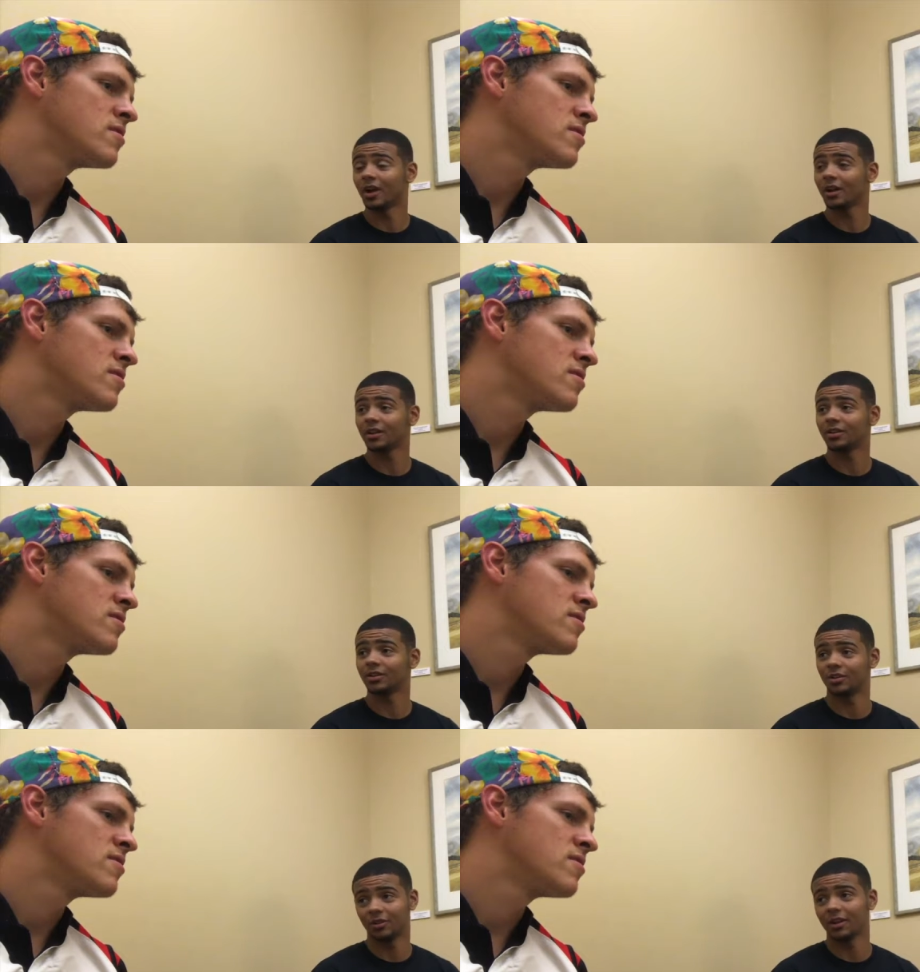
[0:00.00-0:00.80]
Speaker 1: not,
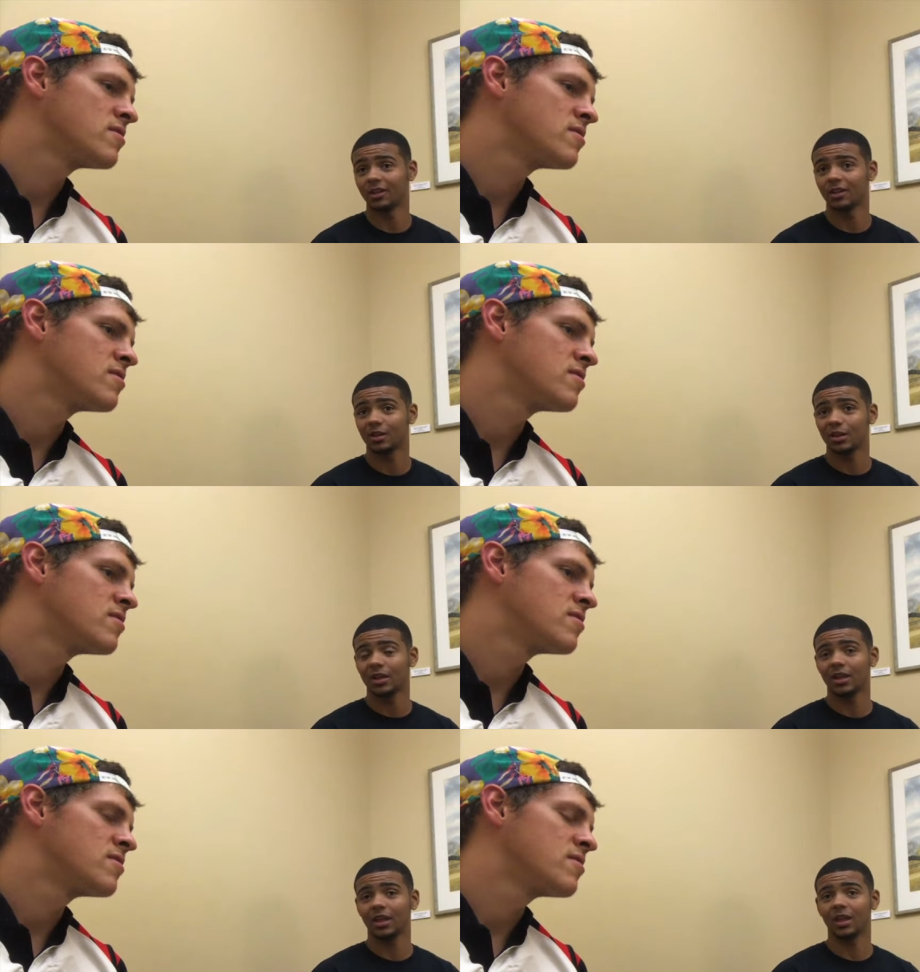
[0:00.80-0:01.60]
you're right.
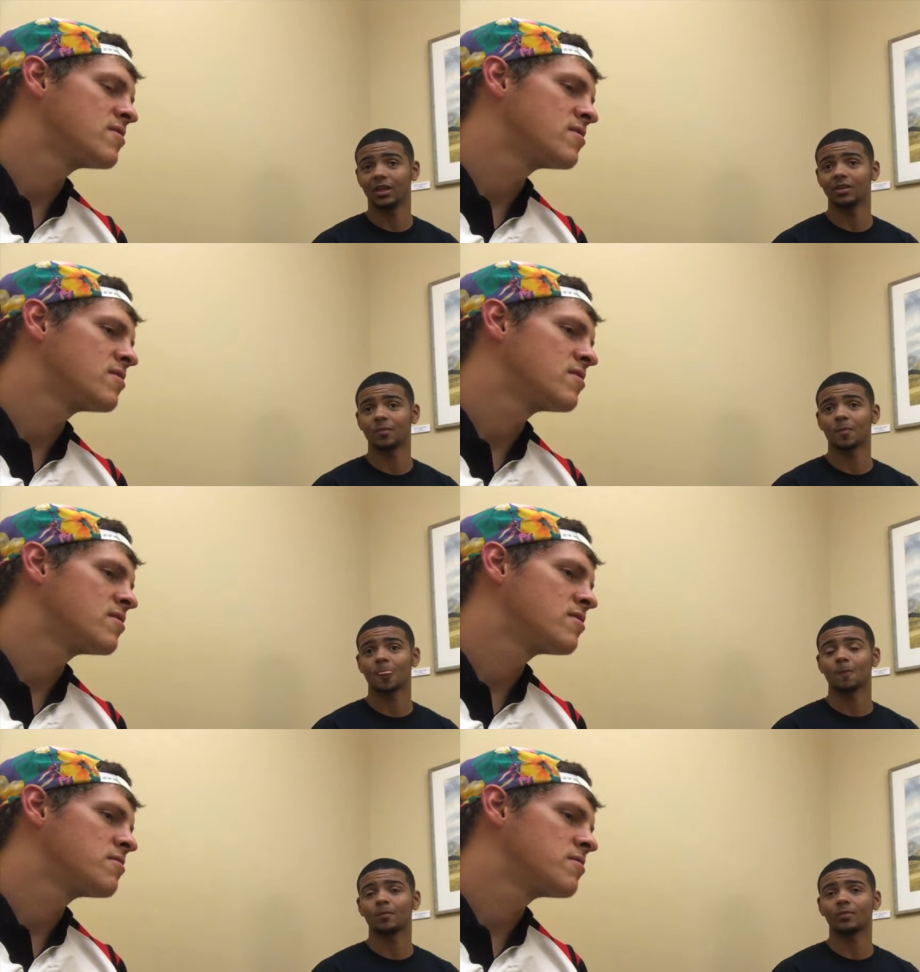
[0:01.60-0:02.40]
And
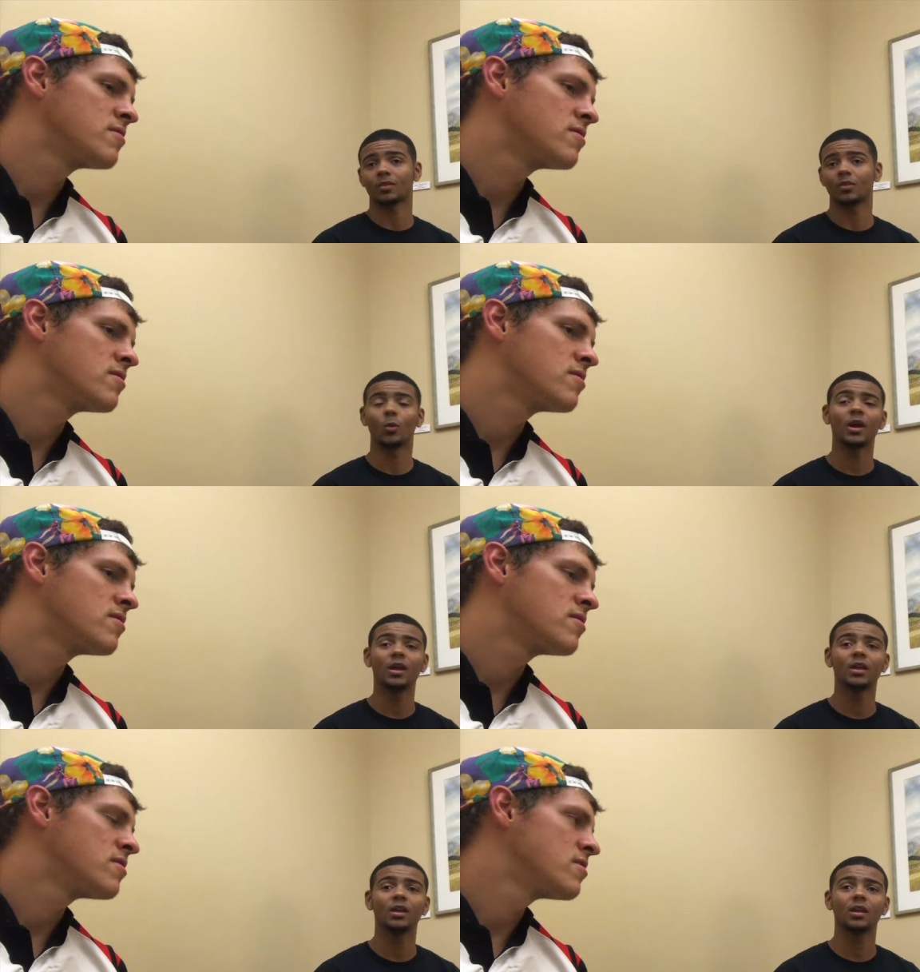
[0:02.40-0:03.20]
the
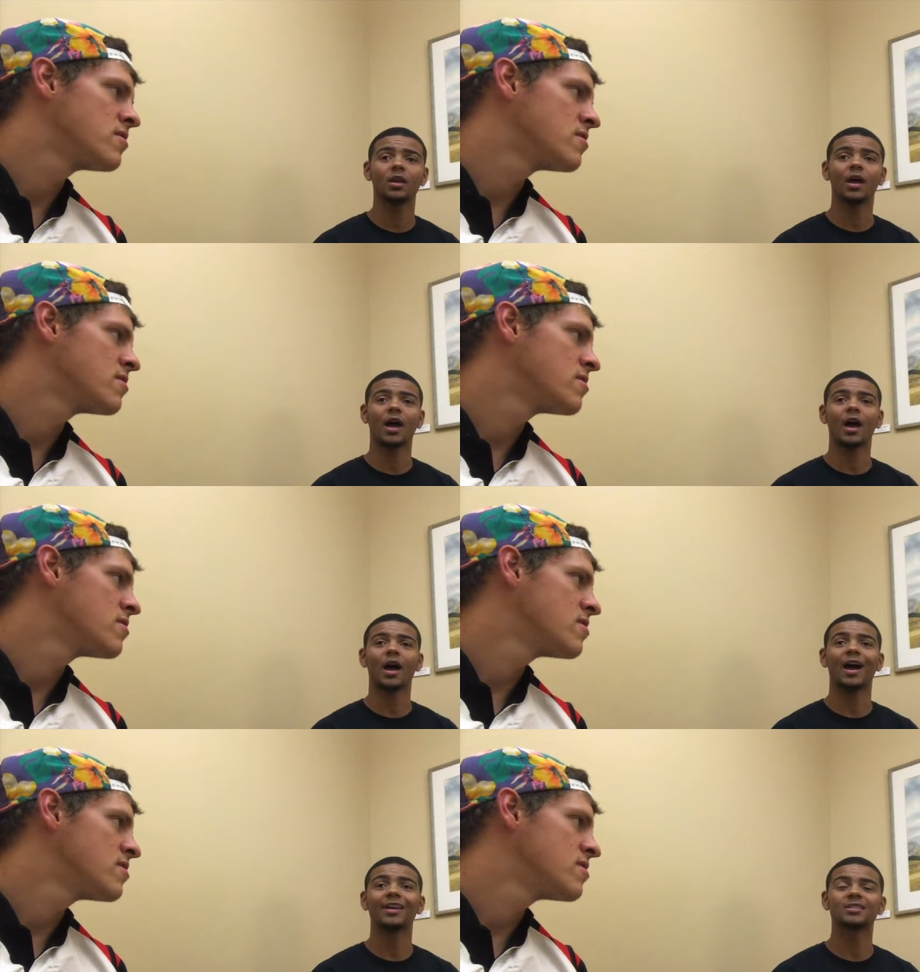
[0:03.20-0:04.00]
way
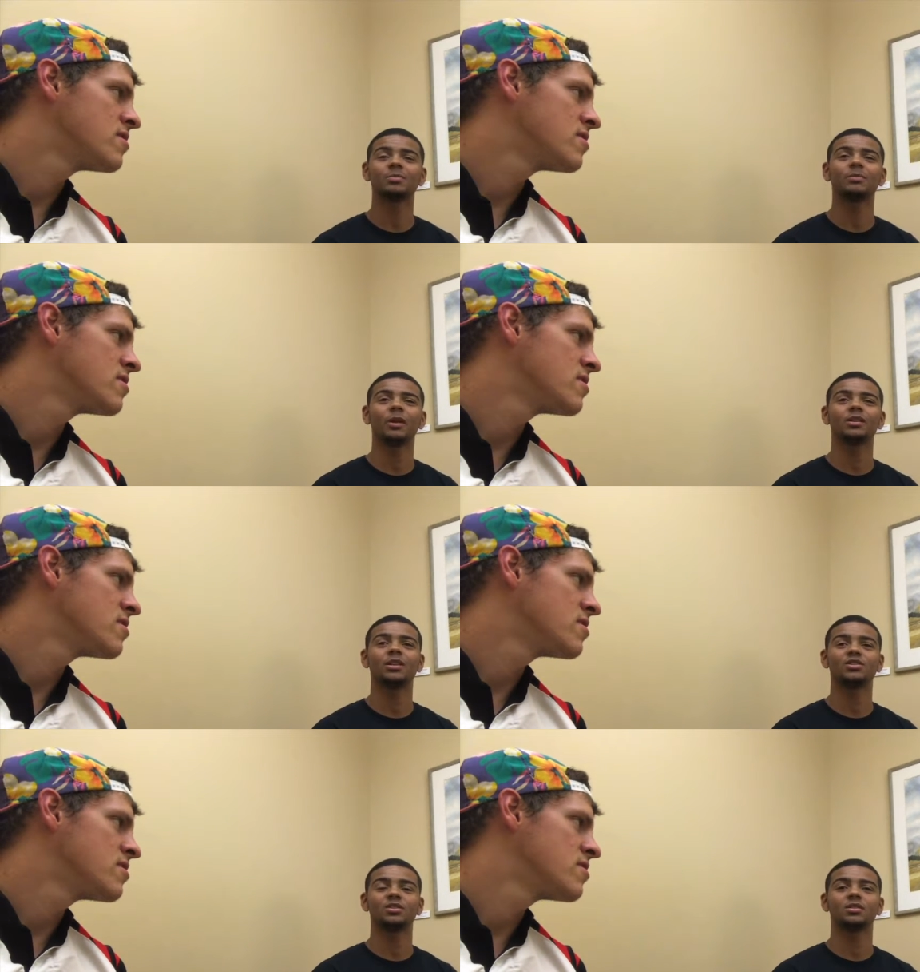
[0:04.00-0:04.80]
I explain
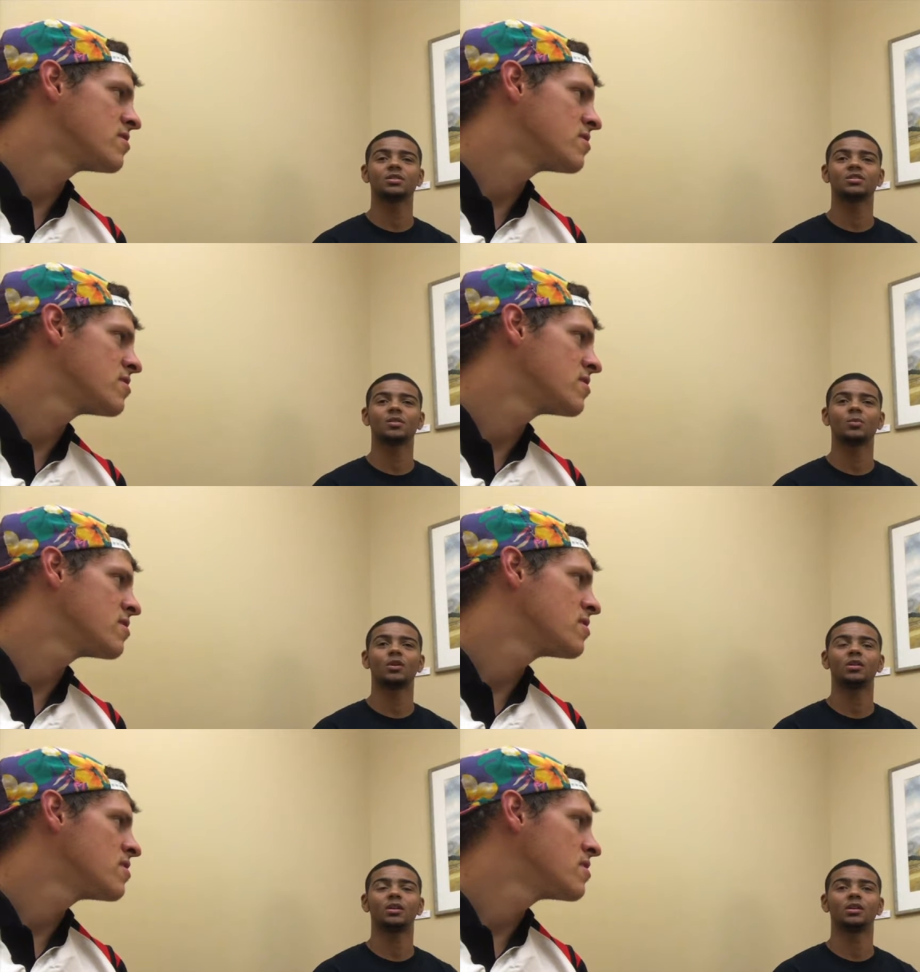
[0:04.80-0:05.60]
meditation to
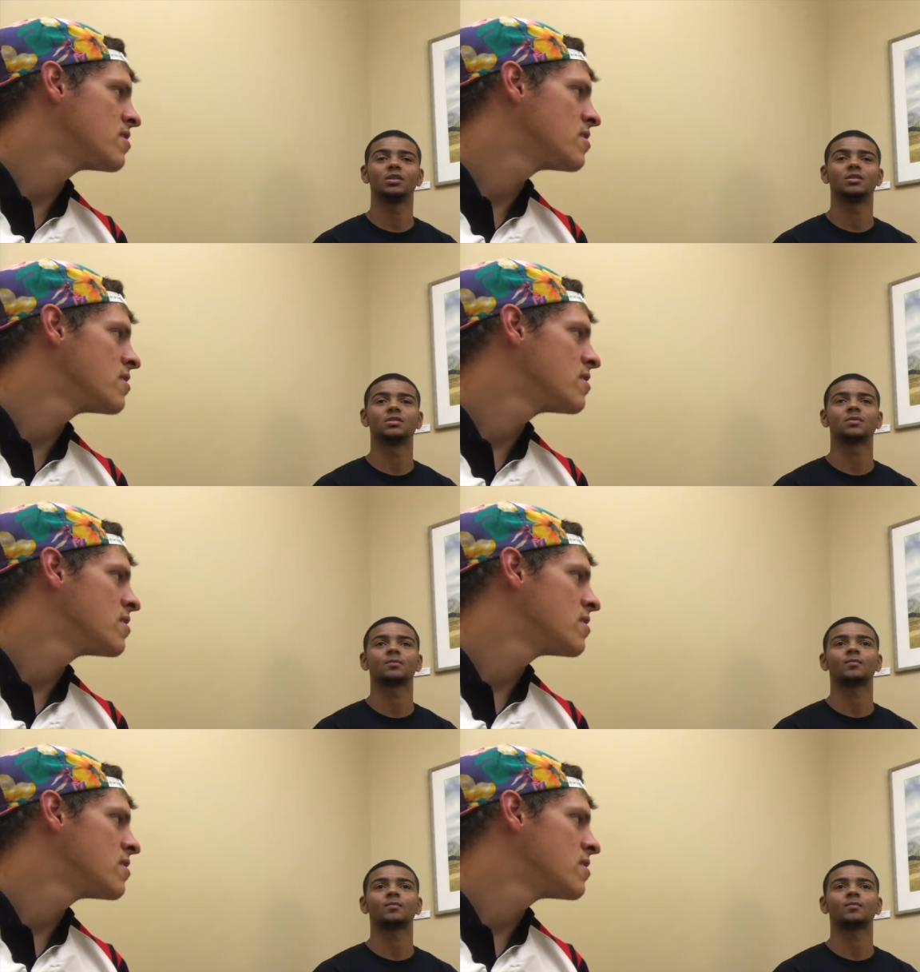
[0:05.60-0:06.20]
someone is